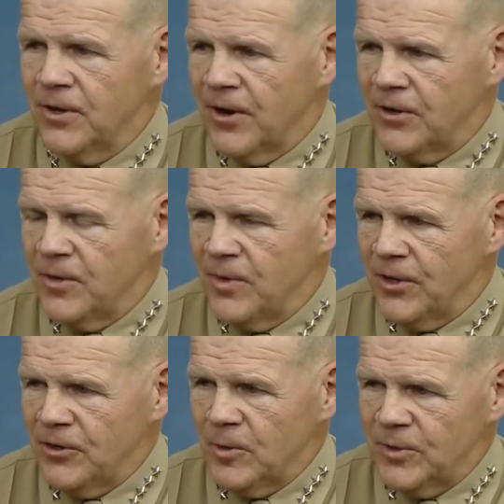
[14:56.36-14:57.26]

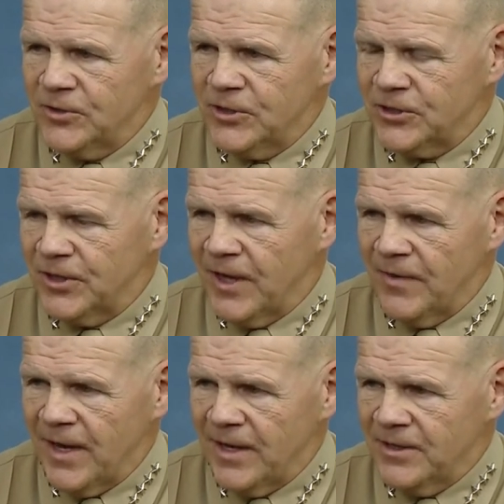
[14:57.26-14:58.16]
argument or your position on
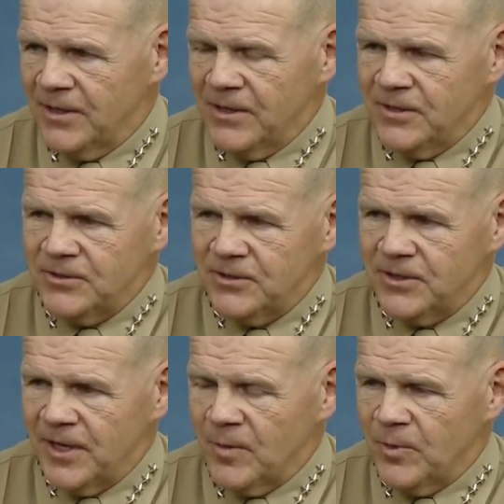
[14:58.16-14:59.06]
that to
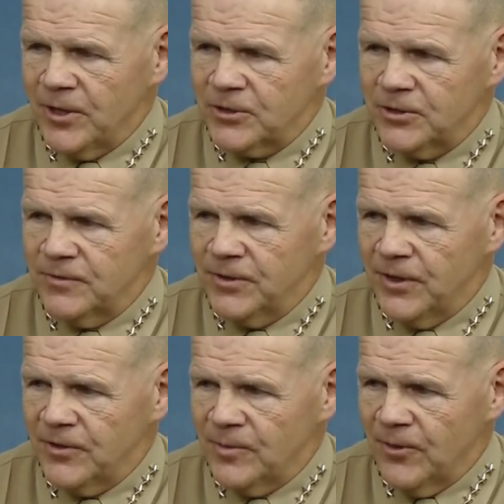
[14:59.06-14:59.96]
take a picture of
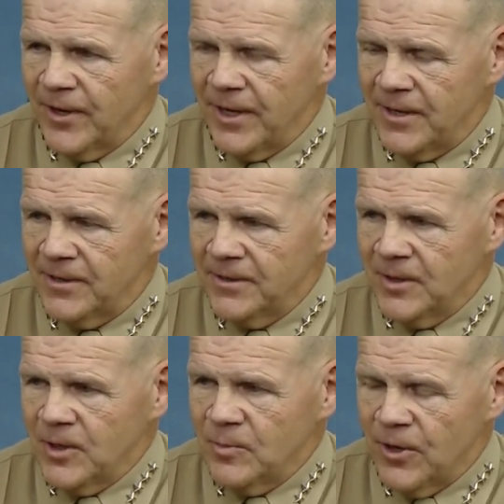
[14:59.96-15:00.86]
another Marine,
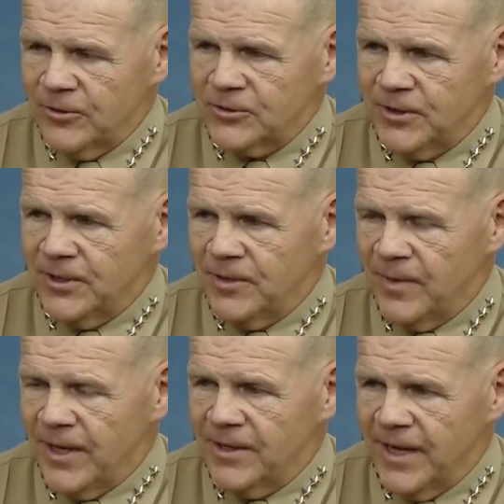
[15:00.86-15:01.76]
post it, and
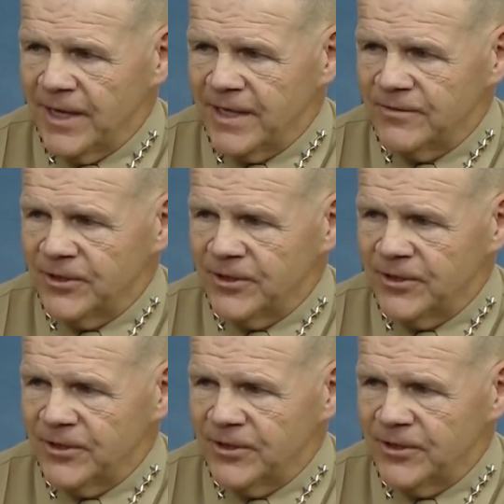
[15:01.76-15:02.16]
make negative,